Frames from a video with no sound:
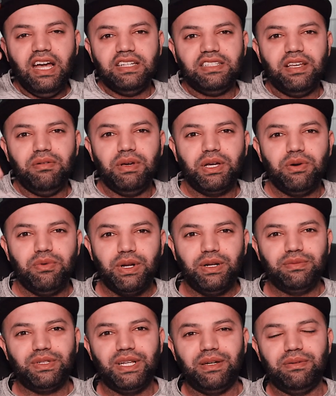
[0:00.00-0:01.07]
Assalamualaikum
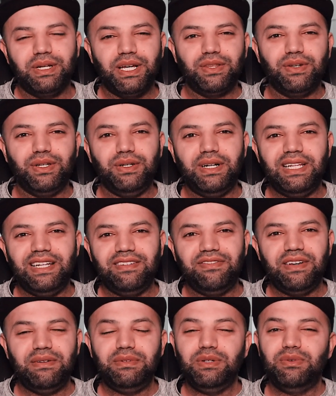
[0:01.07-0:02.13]
warahmatullahi wabarakatuh. Hello, Halal
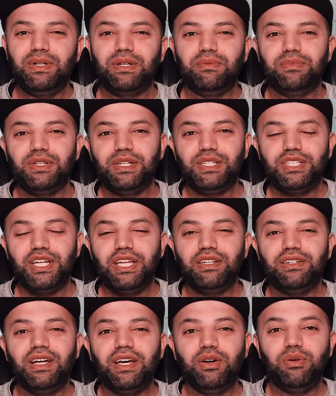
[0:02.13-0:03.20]
family. Welcome to the
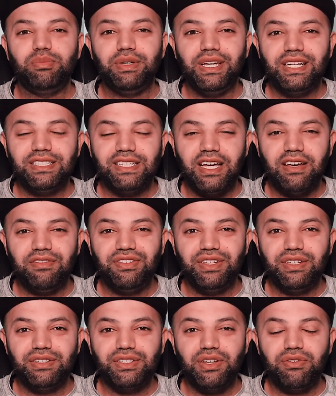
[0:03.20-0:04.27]
channel. I hope you guys are
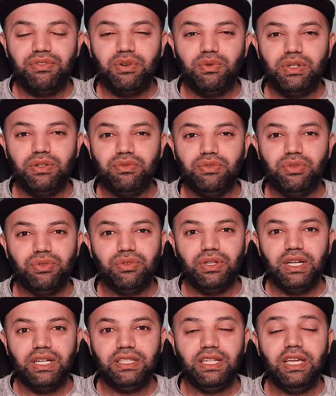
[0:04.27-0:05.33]
having yourself a wonderful
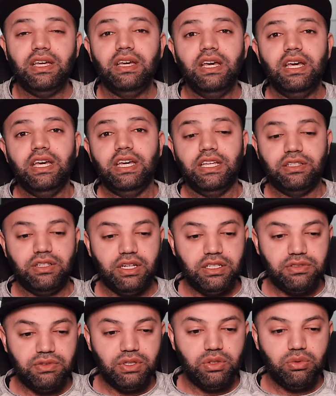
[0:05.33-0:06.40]
day. In
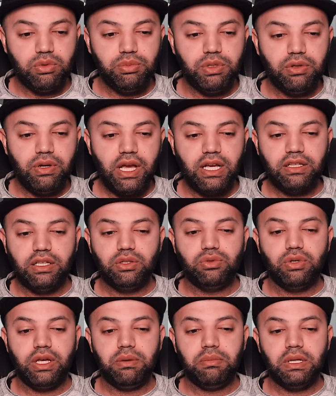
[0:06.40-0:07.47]
today's video, we'll be reacting
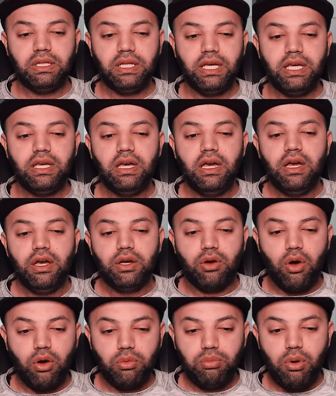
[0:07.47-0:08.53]
to a Malay
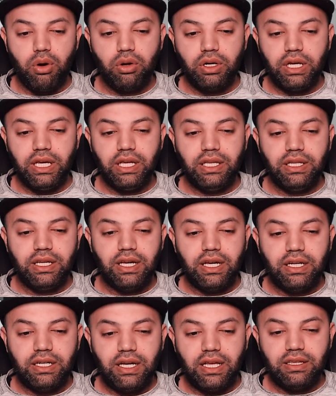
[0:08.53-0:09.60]
Kampong in
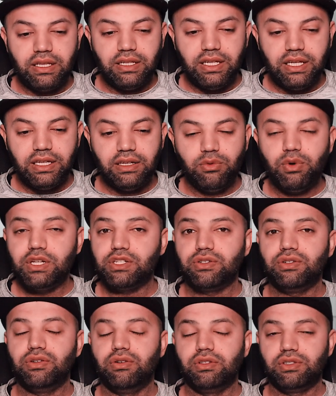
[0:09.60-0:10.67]
Katanning,
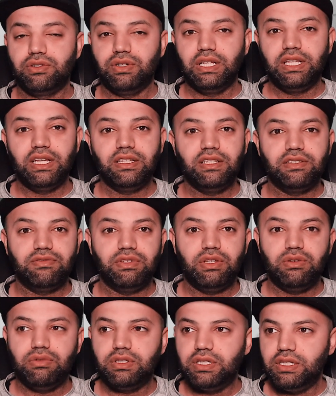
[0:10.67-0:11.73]
Western Australia. This
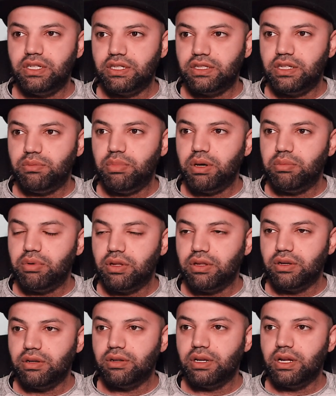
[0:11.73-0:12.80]
video was suggested by
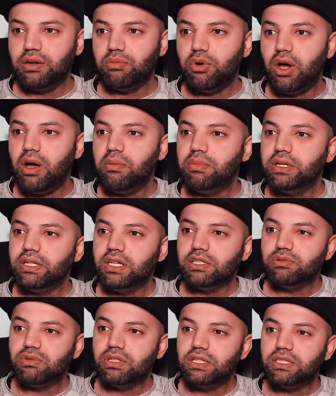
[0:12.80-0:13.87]
Brother Muhammad
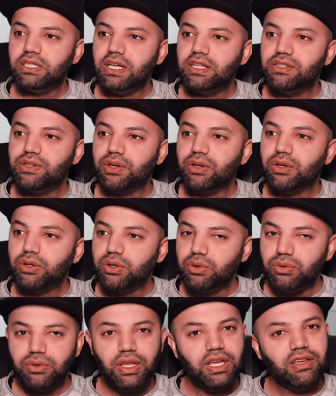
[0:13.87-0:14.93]
as well as Azir.
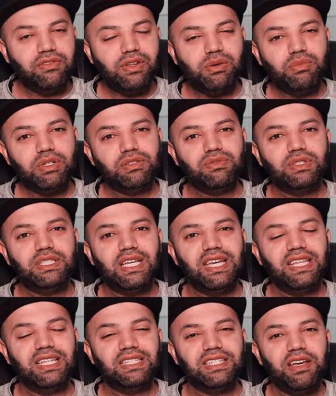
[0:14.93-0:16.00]
Thank you very much for
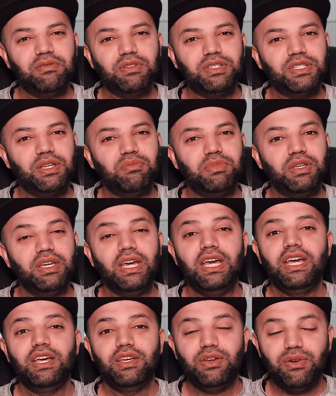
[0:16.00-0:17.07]
taking the time to send me
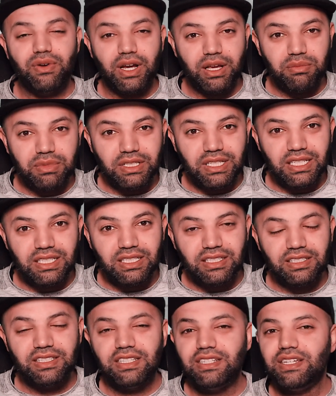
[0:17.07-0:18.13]
your recommendation
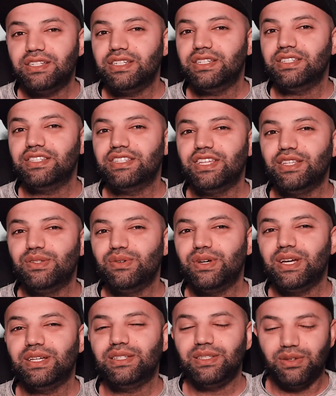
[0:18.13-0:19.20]
and suggestion. Stay tuned,
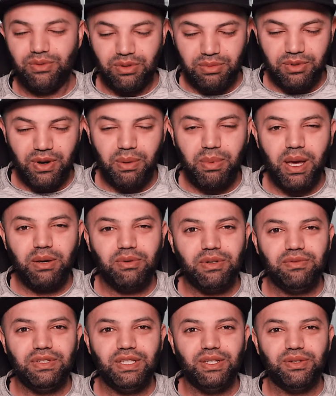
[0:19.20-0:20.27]
guys. We'll be right back
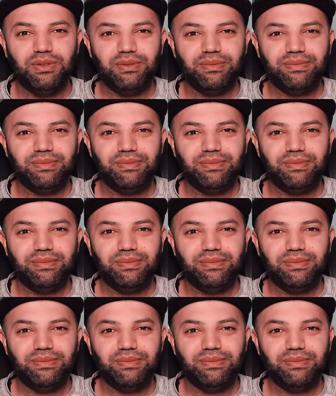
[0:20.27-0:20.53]
with a video.